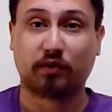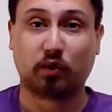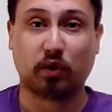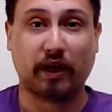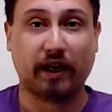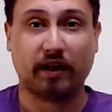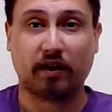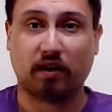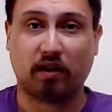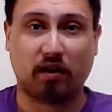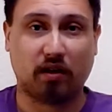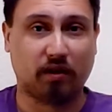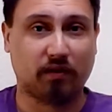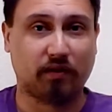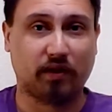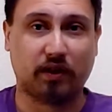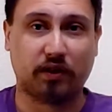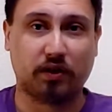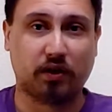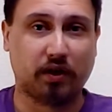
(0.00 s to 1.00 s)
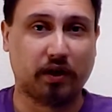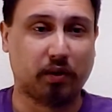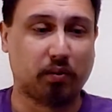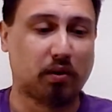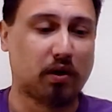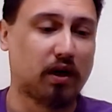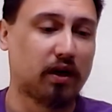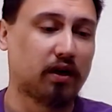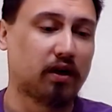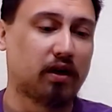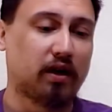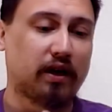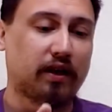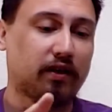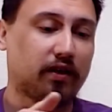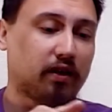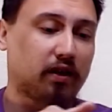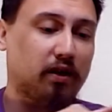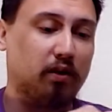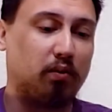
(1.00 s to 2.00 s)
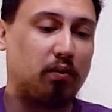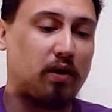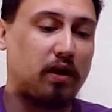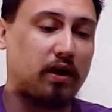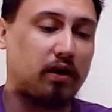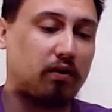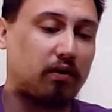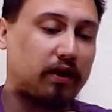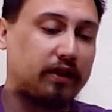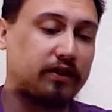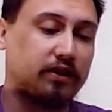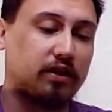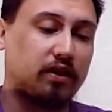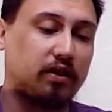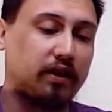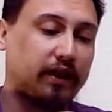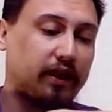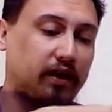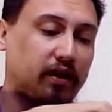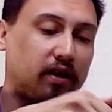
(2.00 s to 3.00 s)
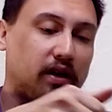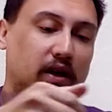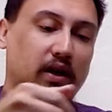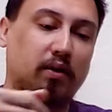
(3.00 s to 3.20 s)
drained all of the dirty water and the water runs clear,